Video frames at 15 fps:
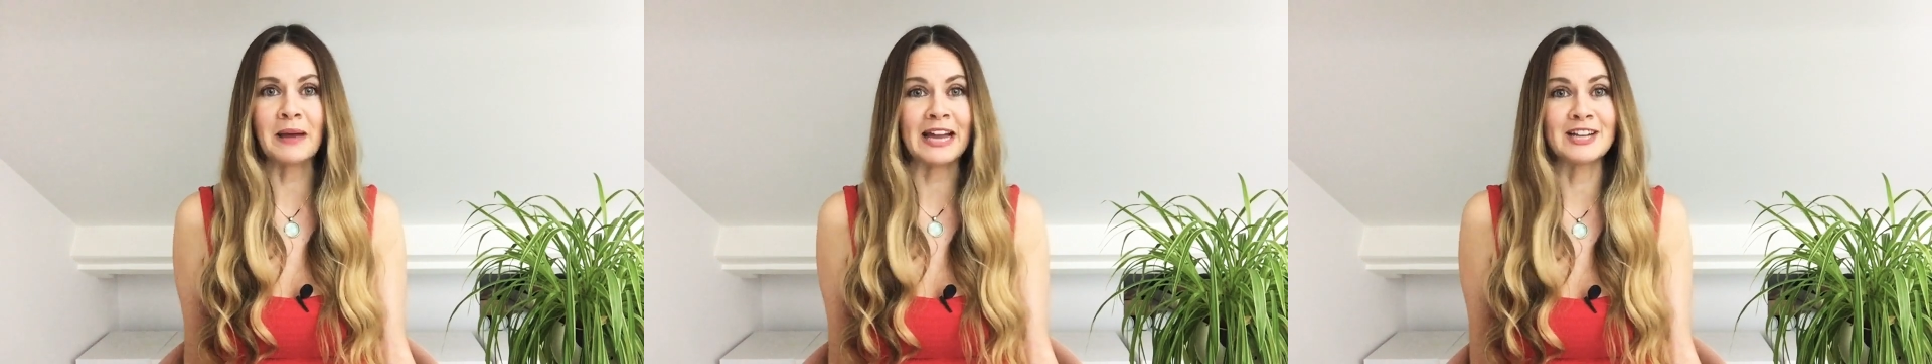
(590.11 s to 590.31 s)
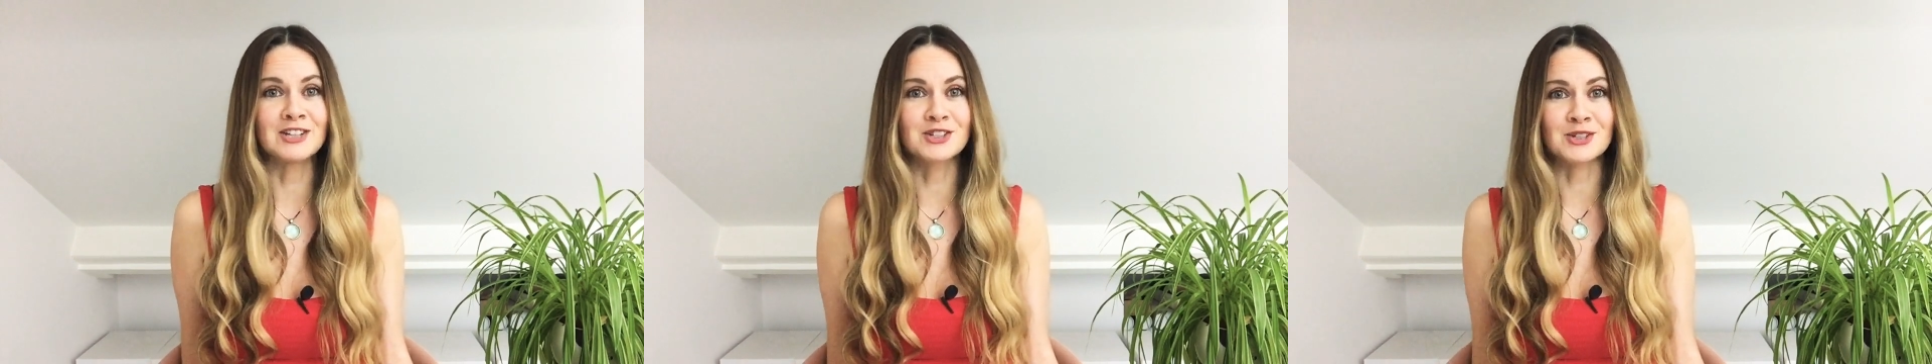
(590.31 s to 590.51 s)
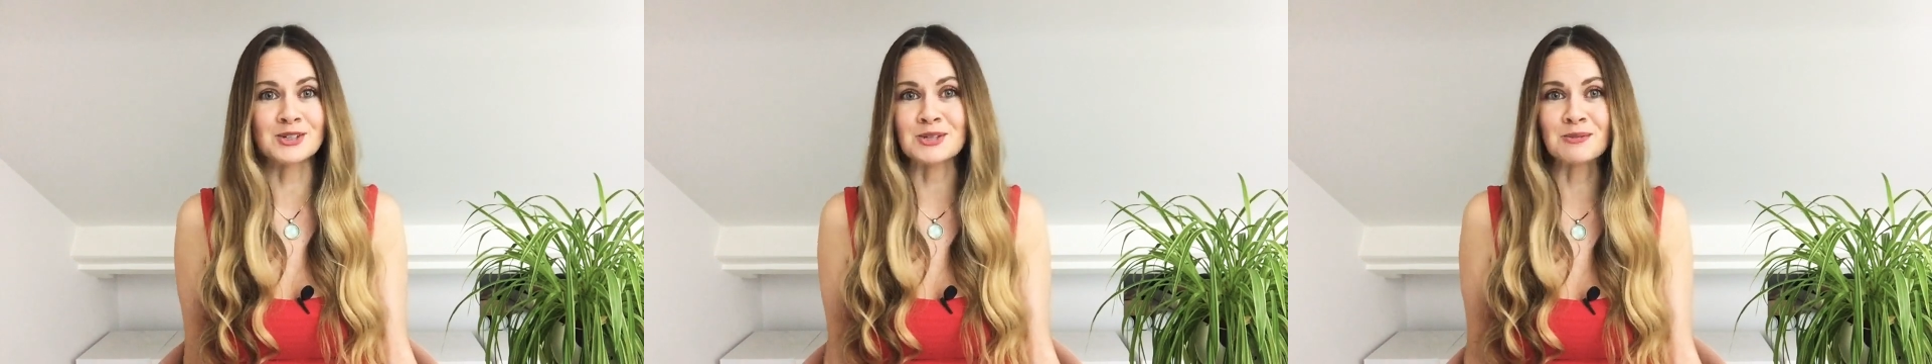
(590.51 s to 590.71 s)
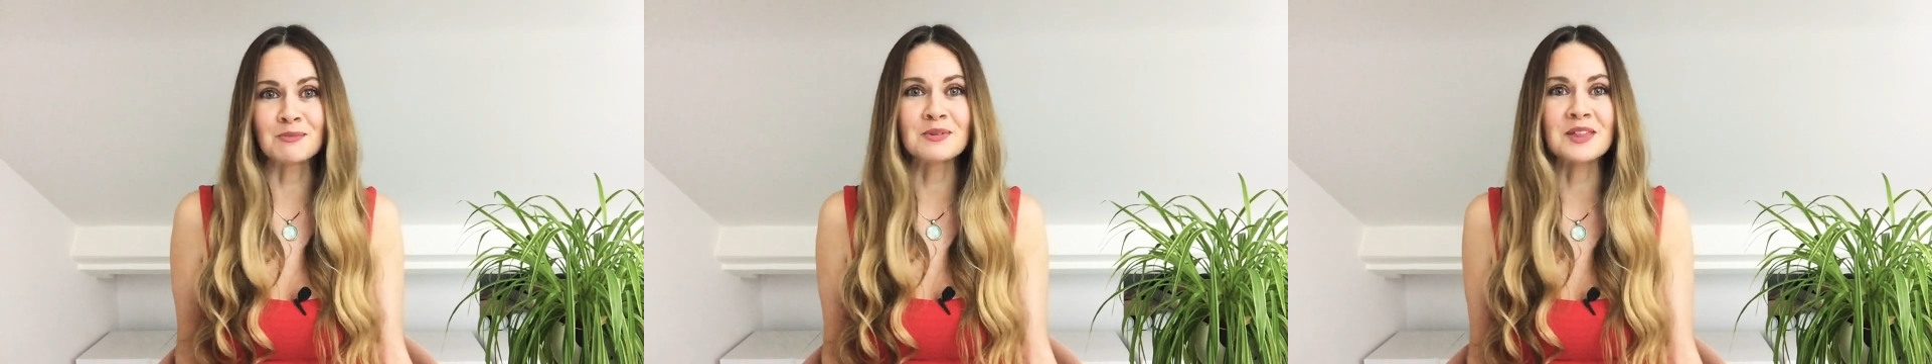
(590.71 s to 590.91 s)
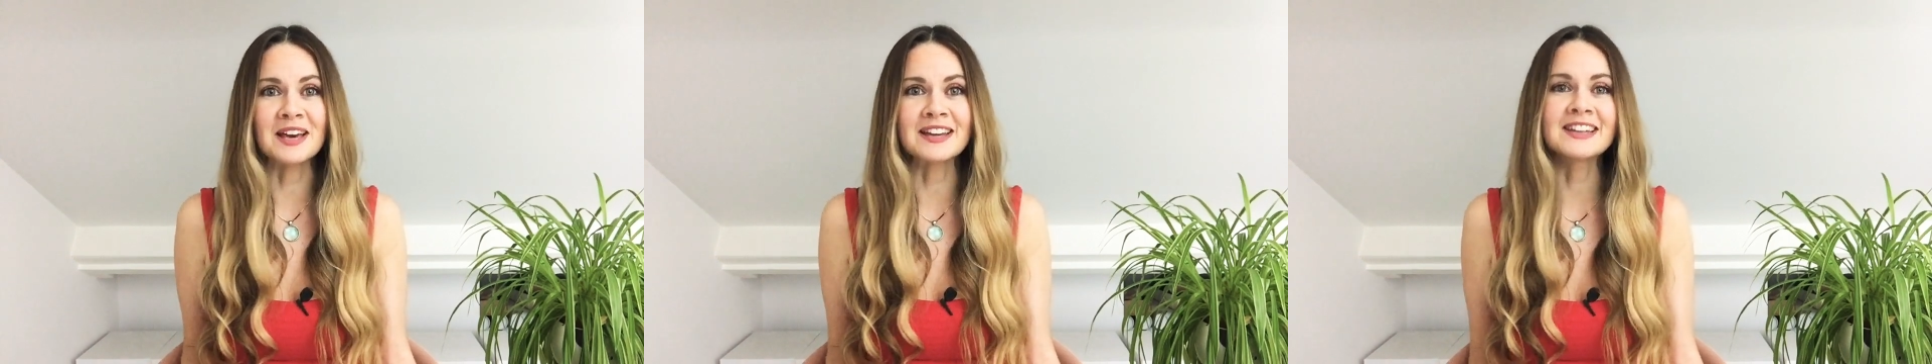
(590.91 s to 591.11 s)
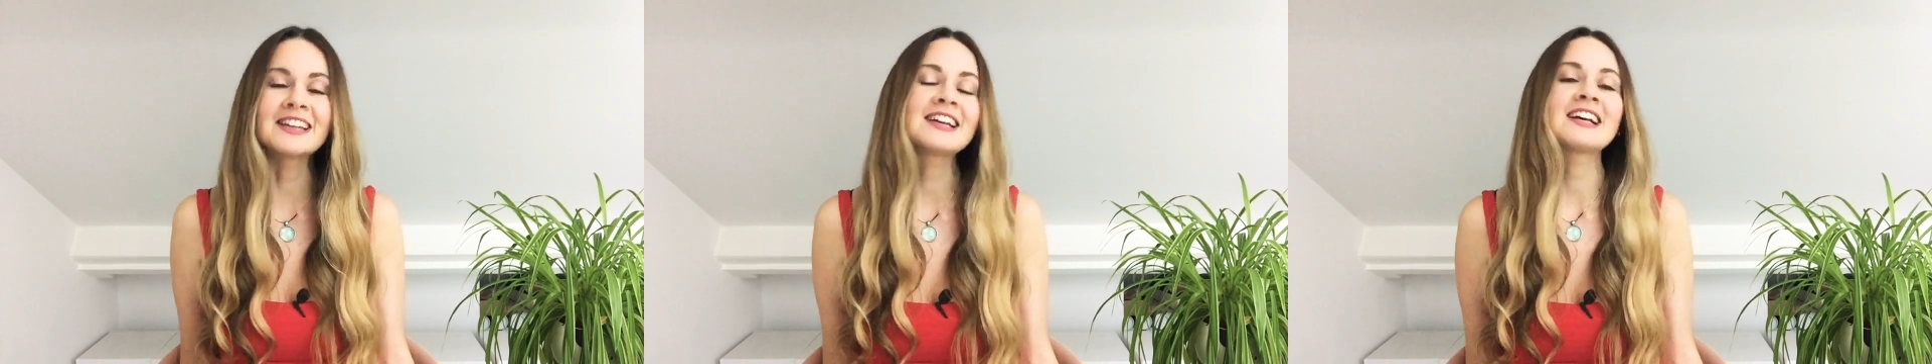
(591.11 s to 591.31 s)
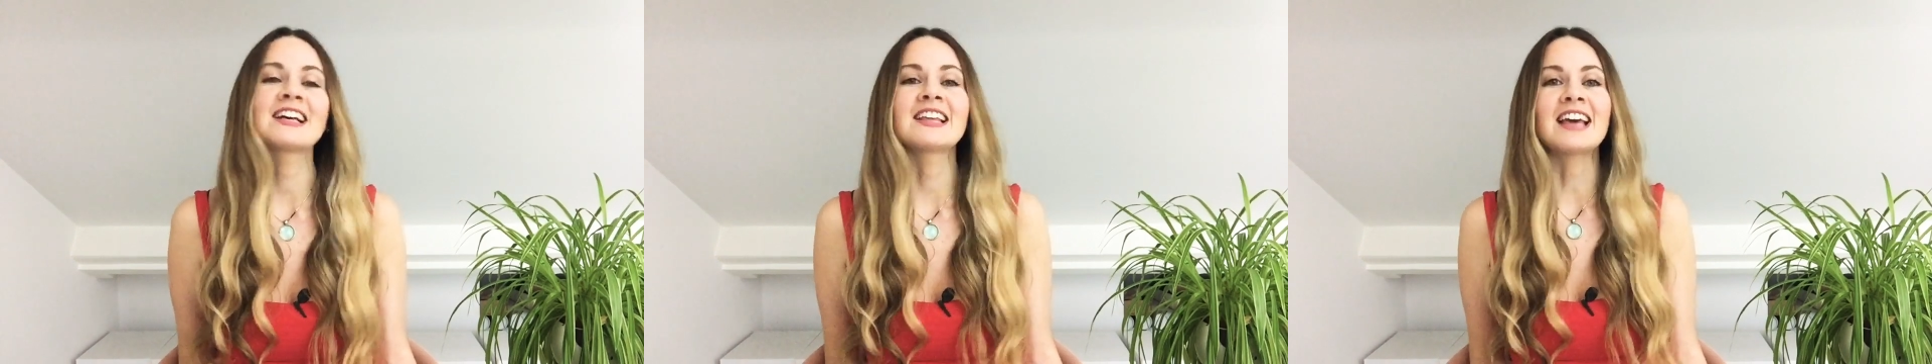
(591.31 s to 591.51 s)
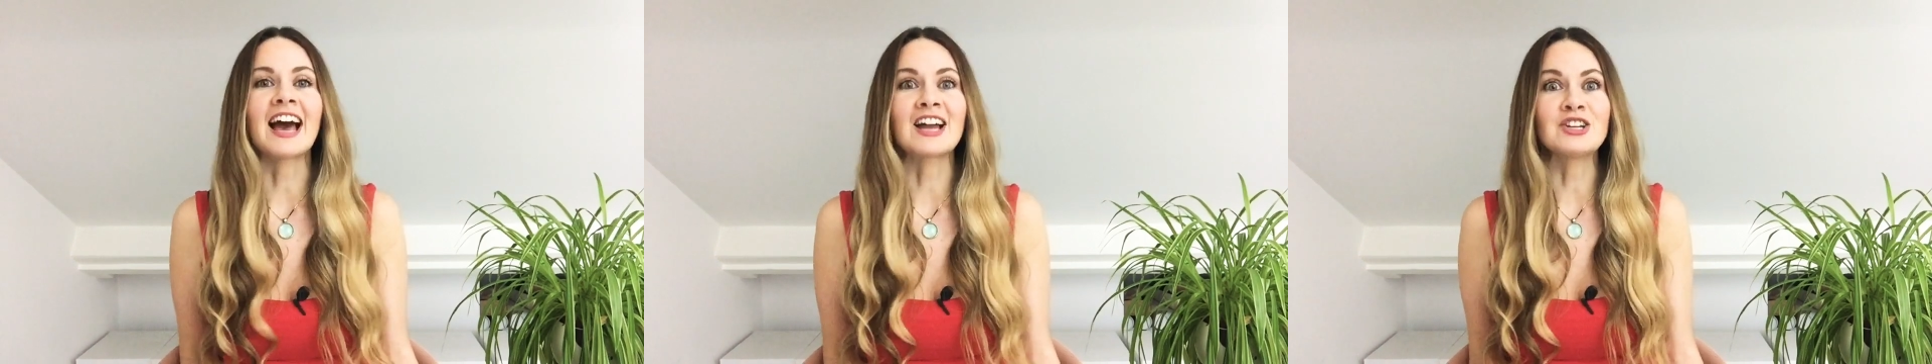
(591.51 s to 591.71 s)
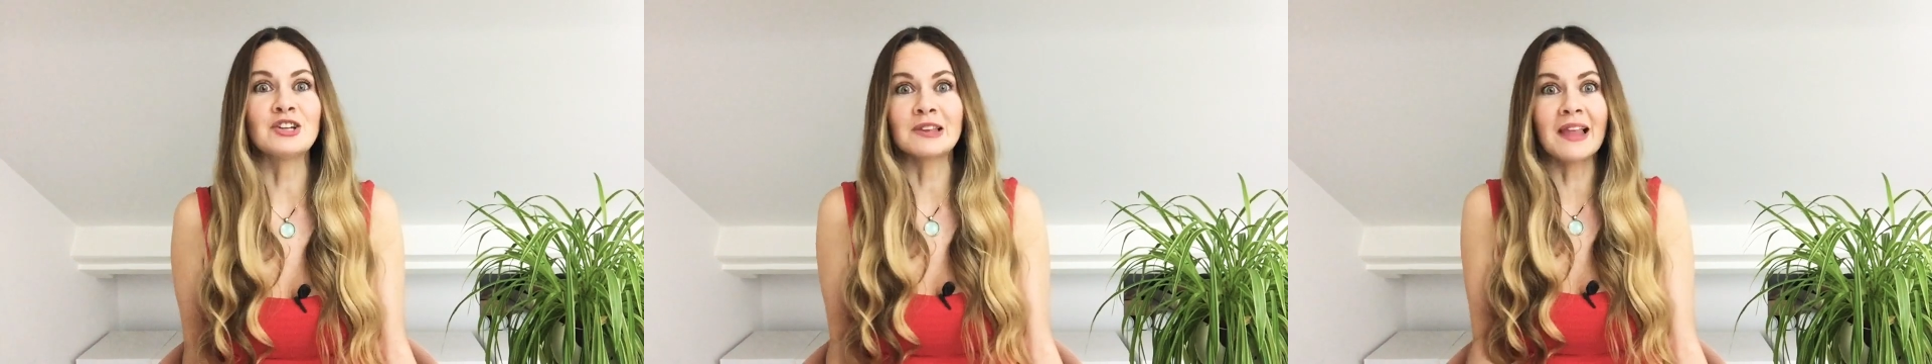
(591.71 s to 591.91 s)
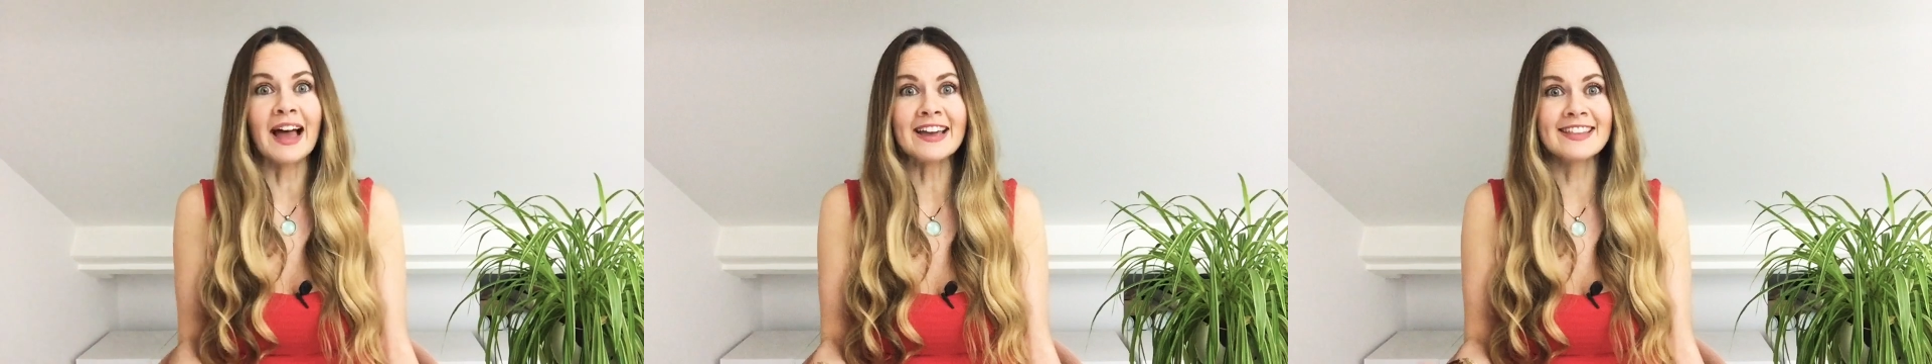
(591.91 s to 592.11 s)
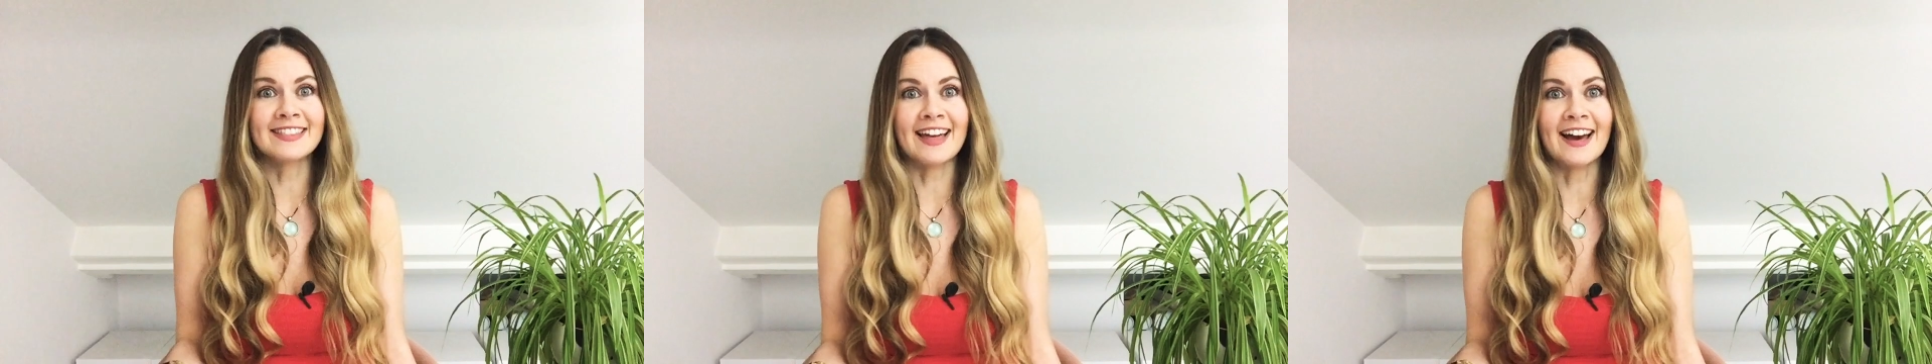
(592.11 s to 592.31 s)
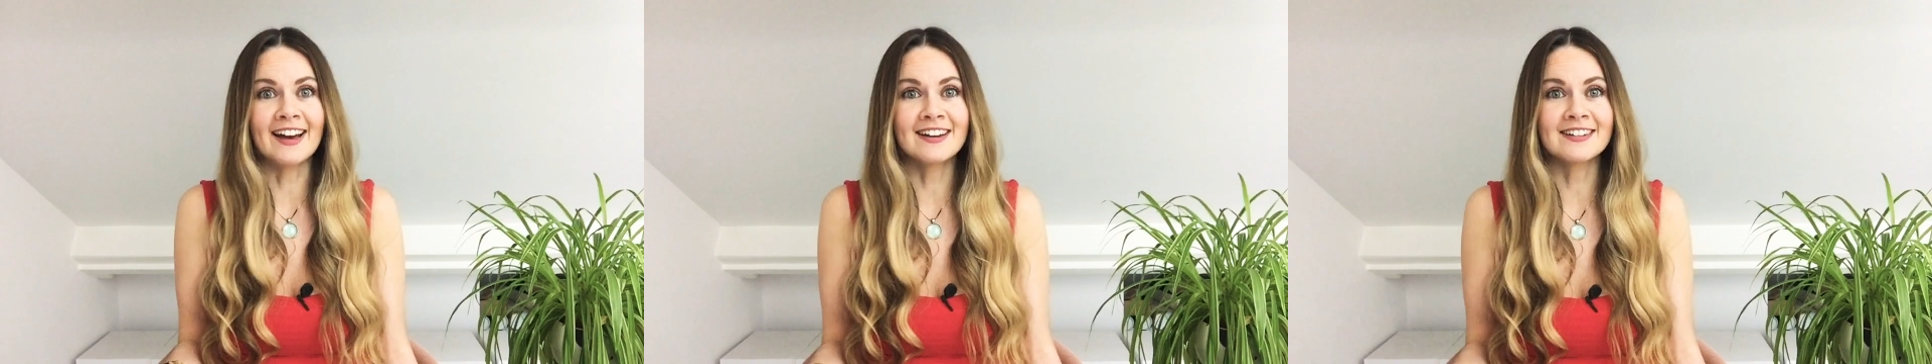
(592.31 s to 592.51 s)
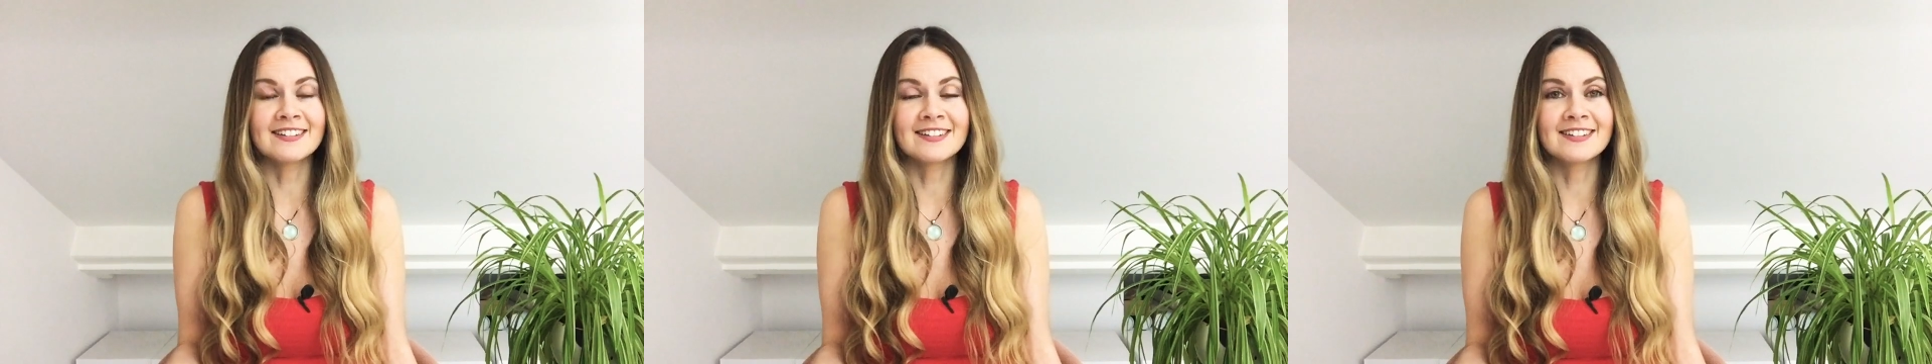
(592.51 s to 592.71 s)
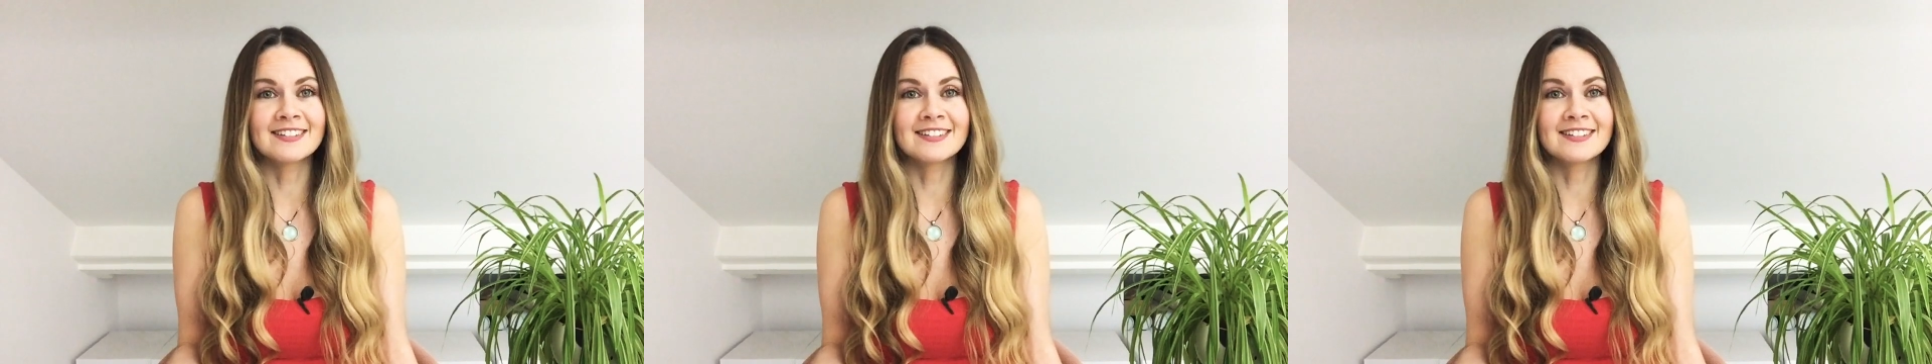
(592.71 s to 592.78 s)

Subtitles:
pinch or something, and you like that,